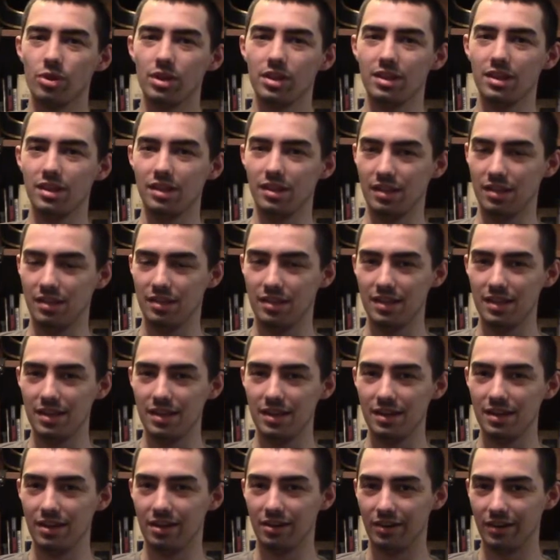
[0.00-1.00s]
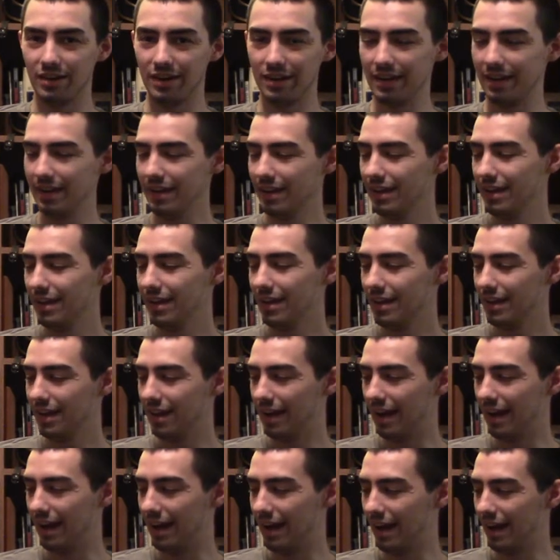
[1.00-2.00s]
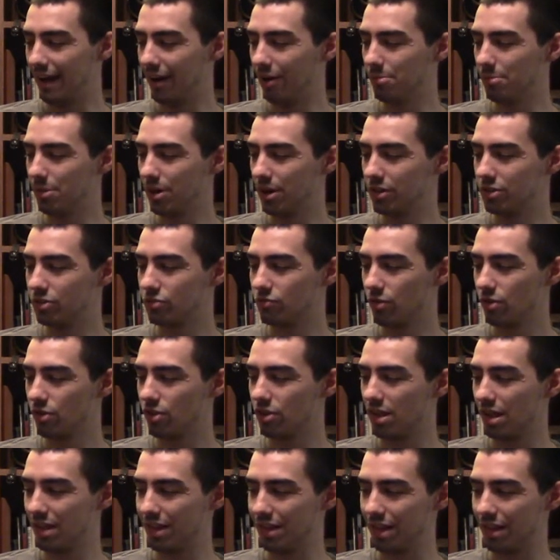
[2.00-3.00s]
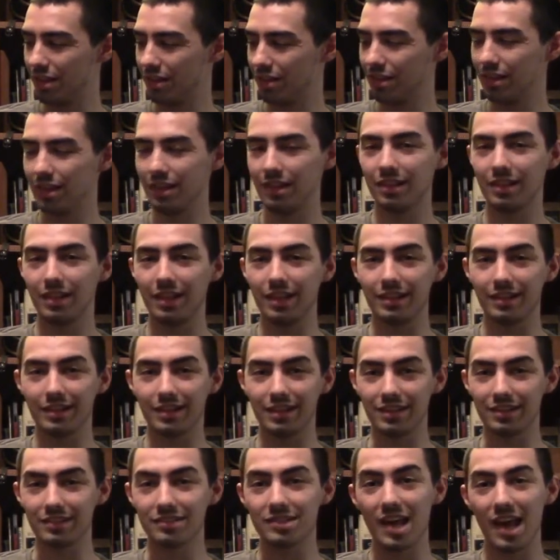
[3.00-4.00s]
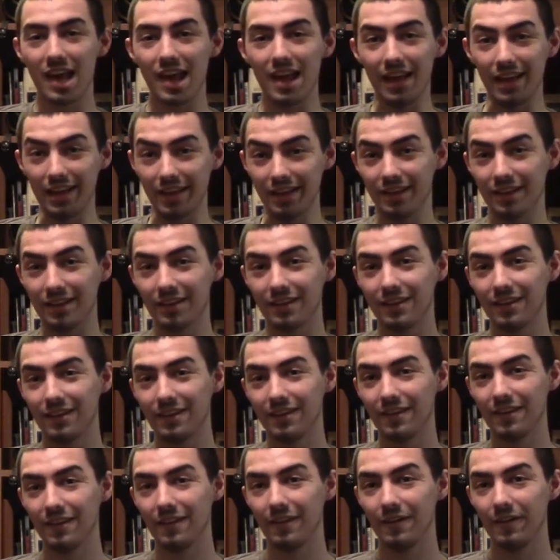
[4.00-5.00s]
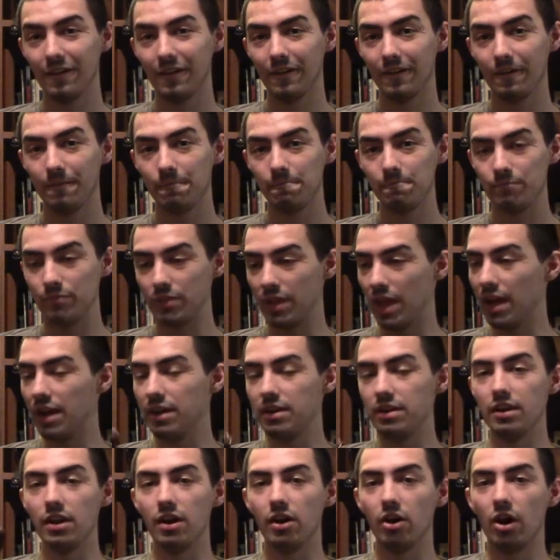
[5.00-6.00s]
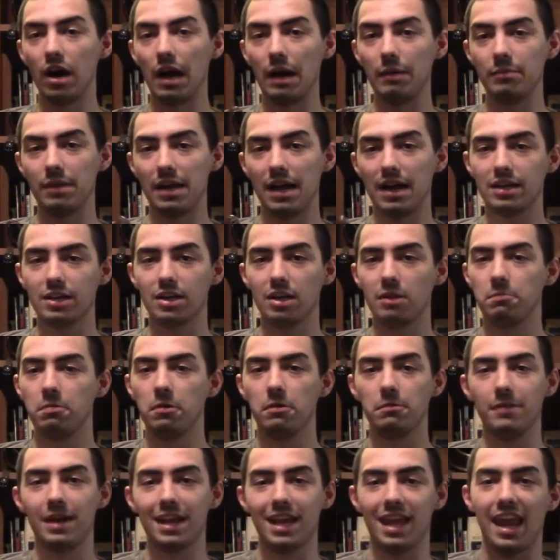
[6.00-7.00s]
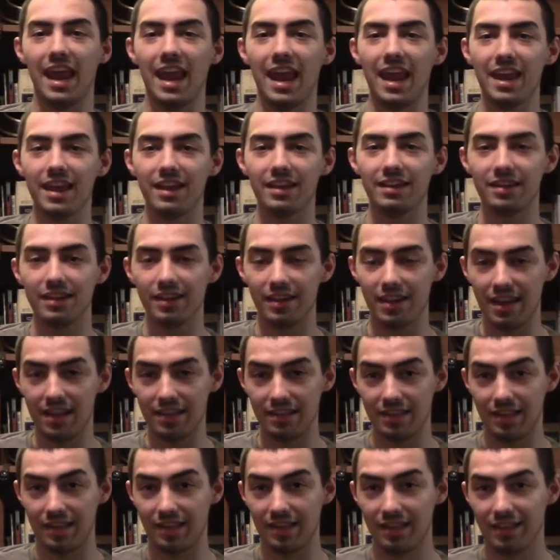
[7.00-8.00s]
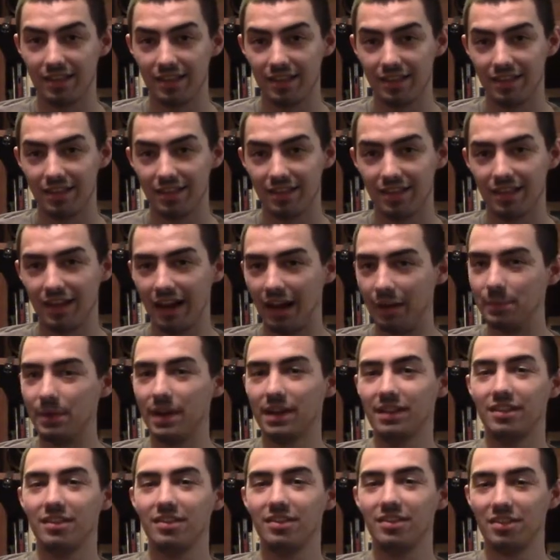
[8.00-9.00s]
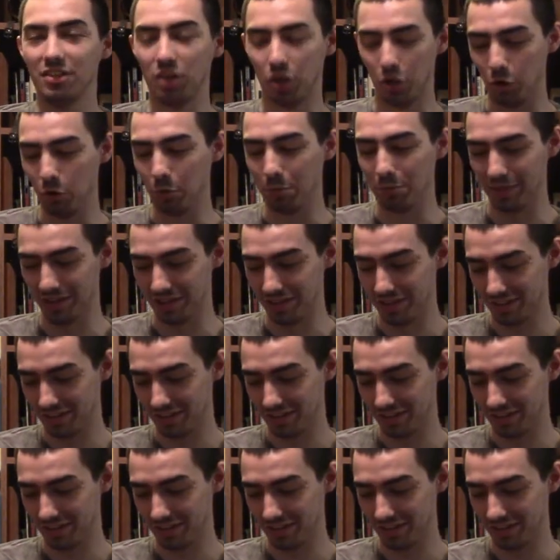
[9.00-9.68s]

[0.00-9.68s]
these, see on how much resistance these things can take. And no, I'm not going to put my hand in it. I'm not stupid.